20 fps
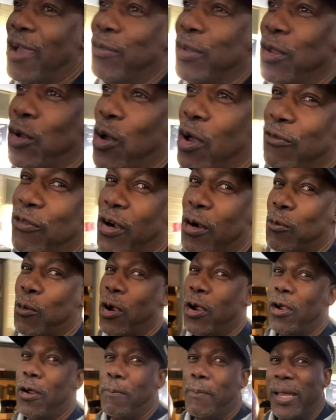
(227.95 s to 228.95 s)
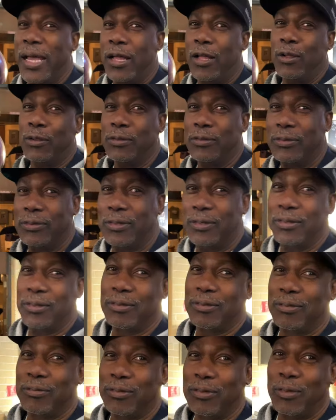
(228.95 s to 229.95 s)
we're going for a world belt.
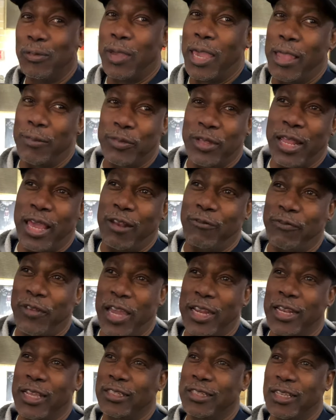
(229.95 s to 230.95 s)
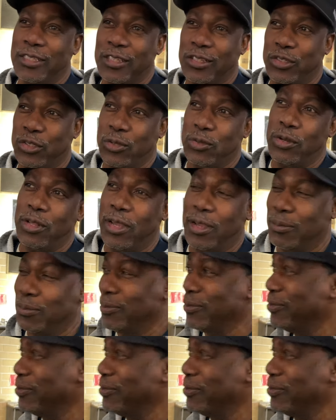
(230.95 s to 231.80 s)
After that fight, that's just a tune-up.